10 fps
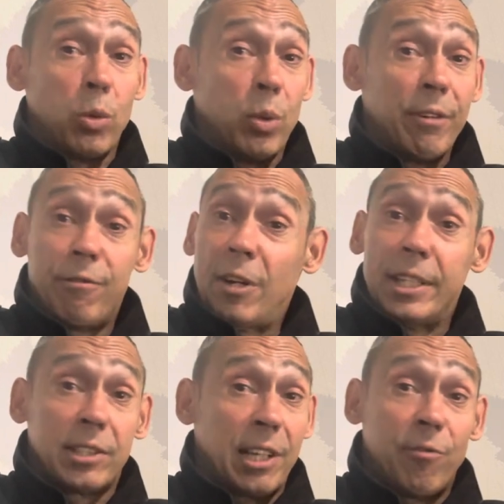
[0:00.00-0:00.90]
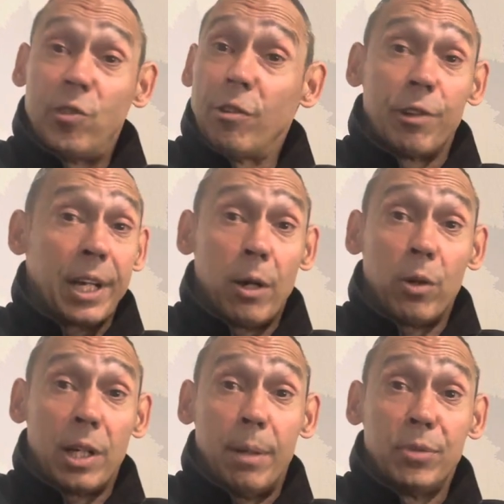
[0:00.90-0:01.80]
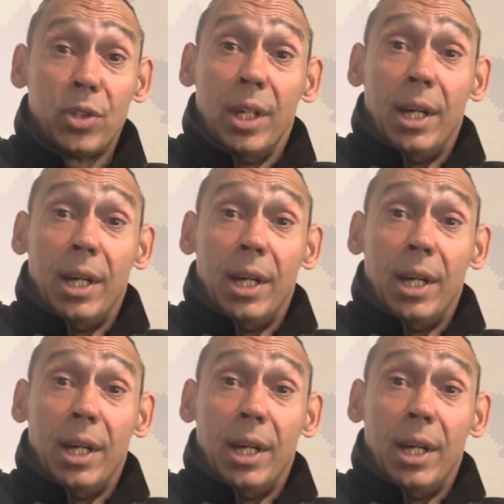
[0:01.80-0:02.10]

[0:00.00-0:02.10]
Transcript: where fights have different outcomes